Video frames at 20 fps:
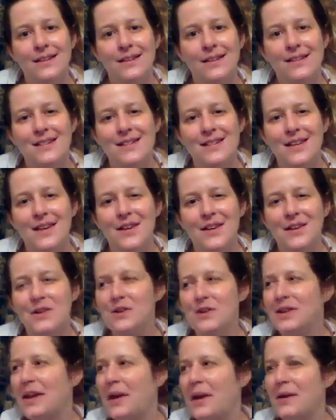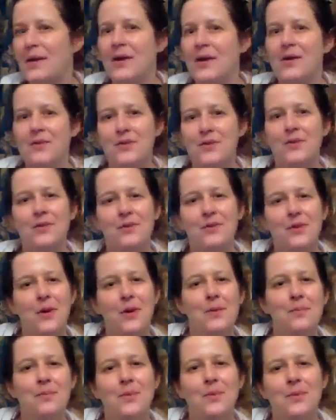So getting out of the
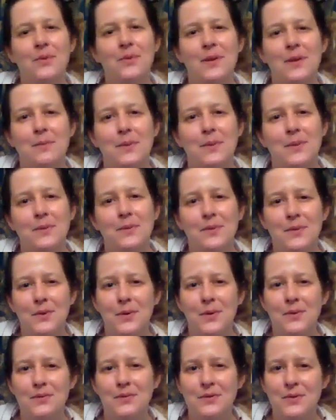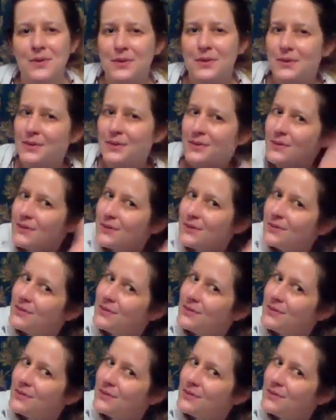slump really builds your confidence.